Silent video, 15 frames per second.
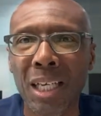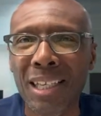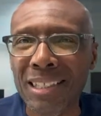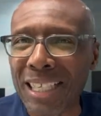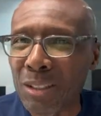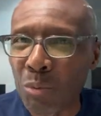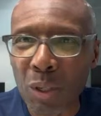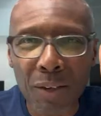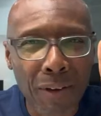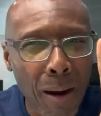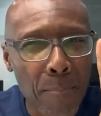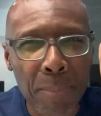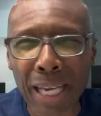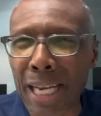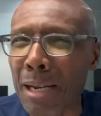That's one of our
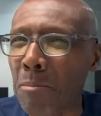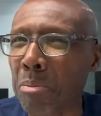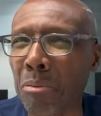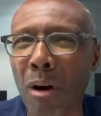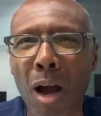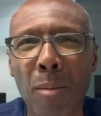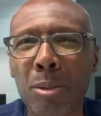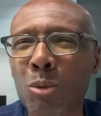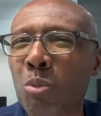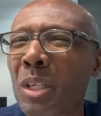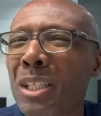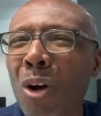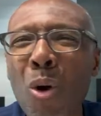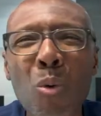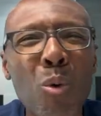main problems. We
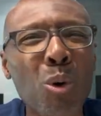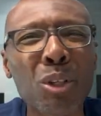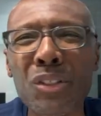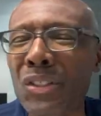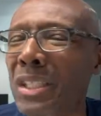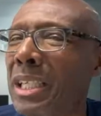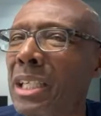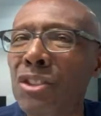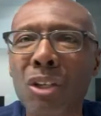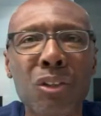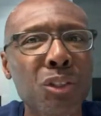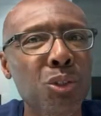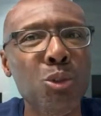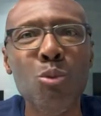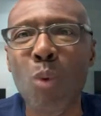don't want to see each
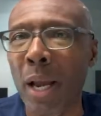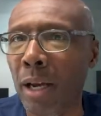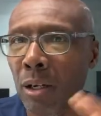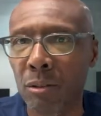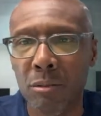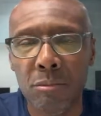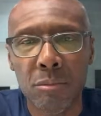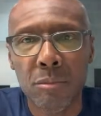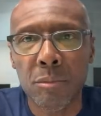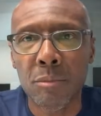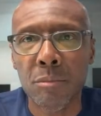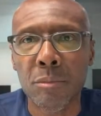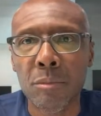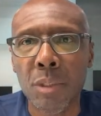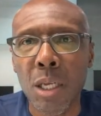other do well.
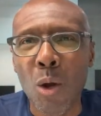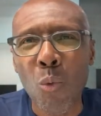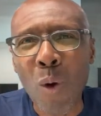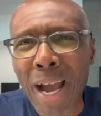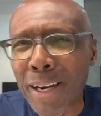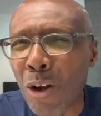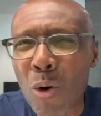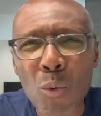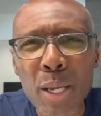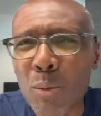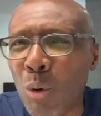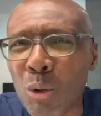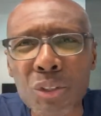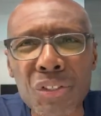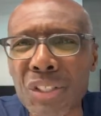Why don't we
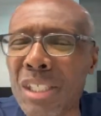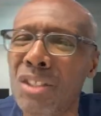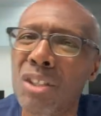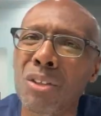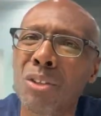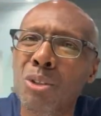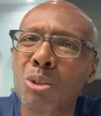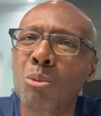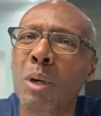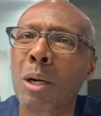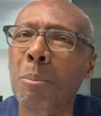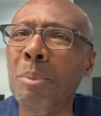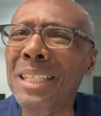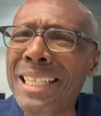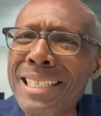want to see each other do well?
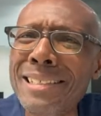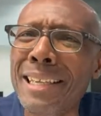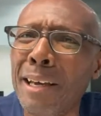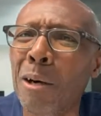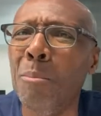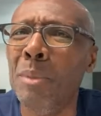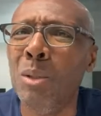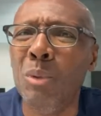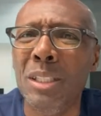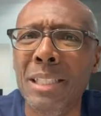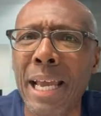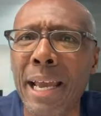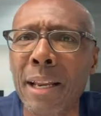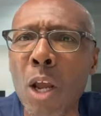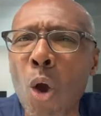Please help me with
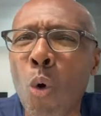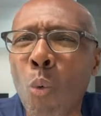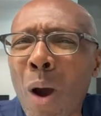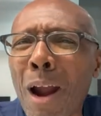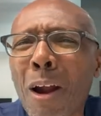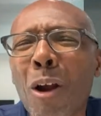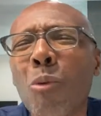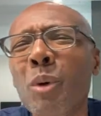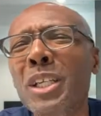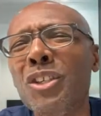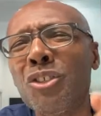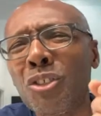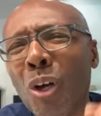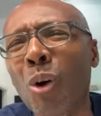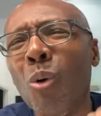that. Why are we
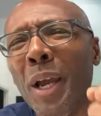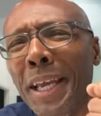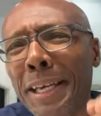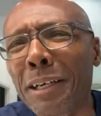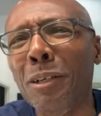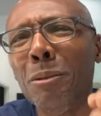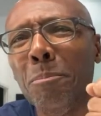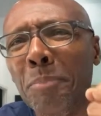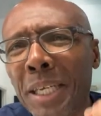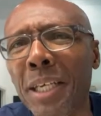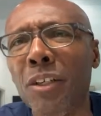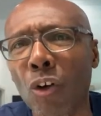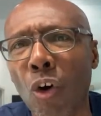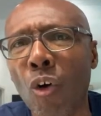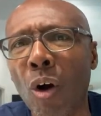so hell
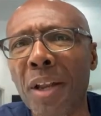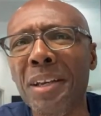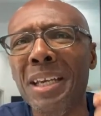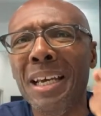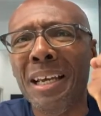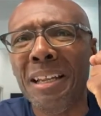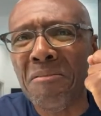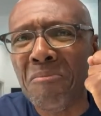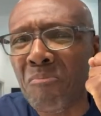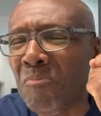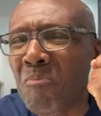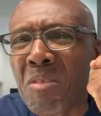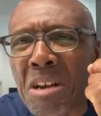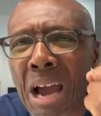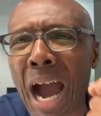bent on
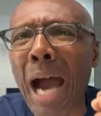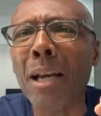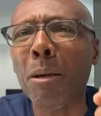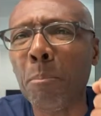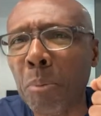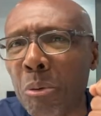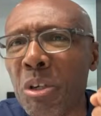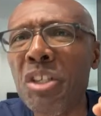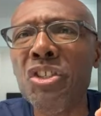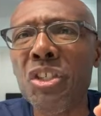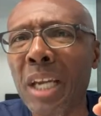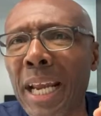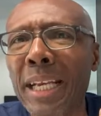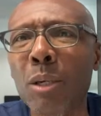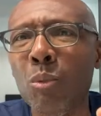not
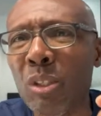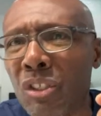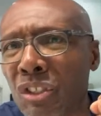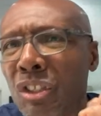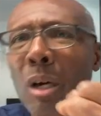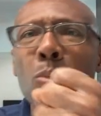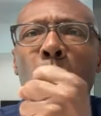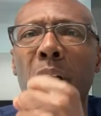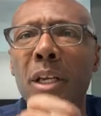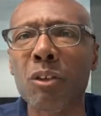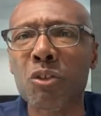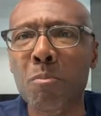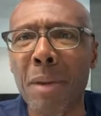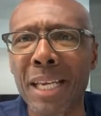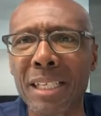appreciating when someone
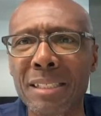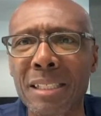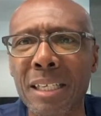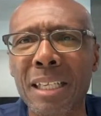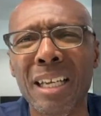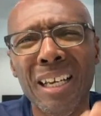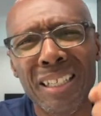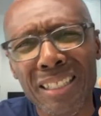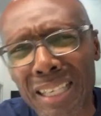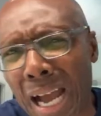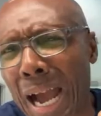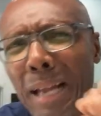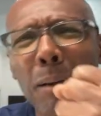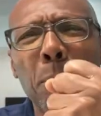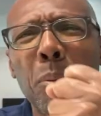else makes it?
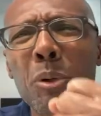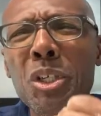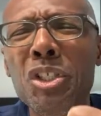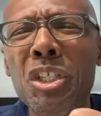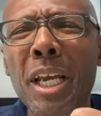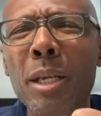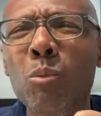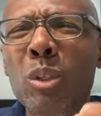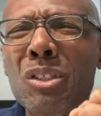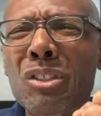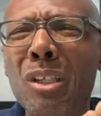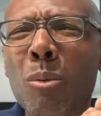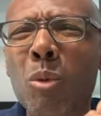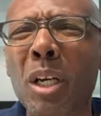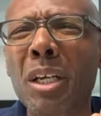Not appreciating when
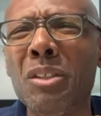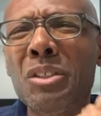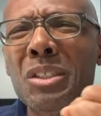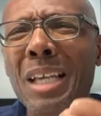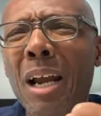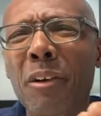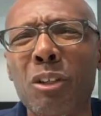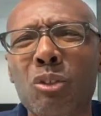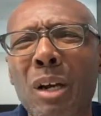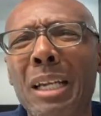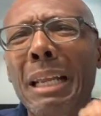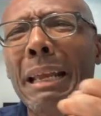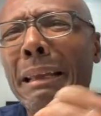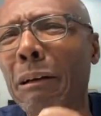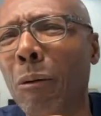someone else is out here trying
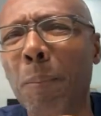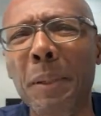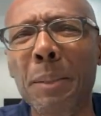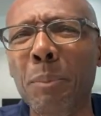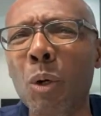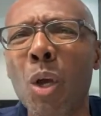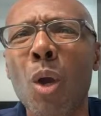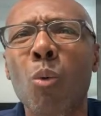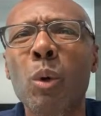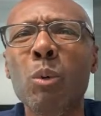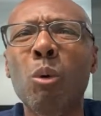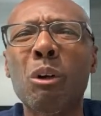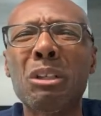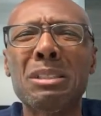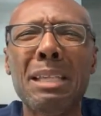to help people. We
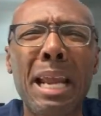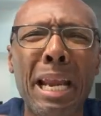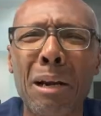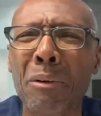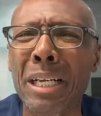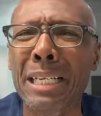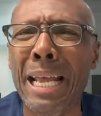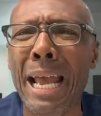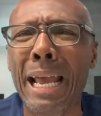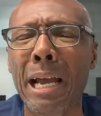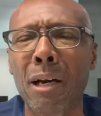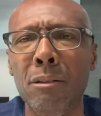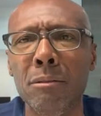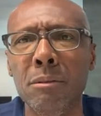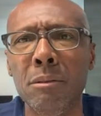want to tear it
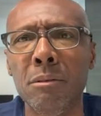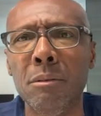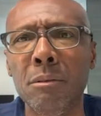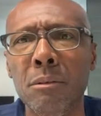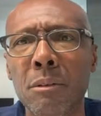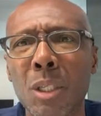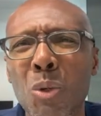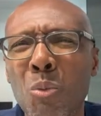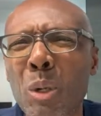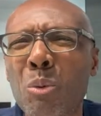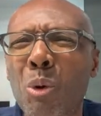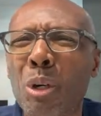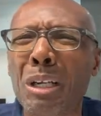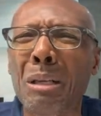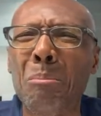down. We
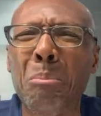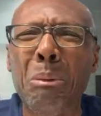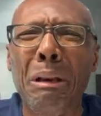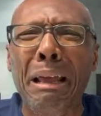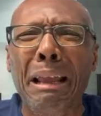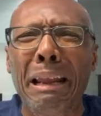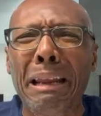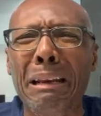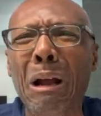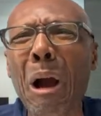want to complain.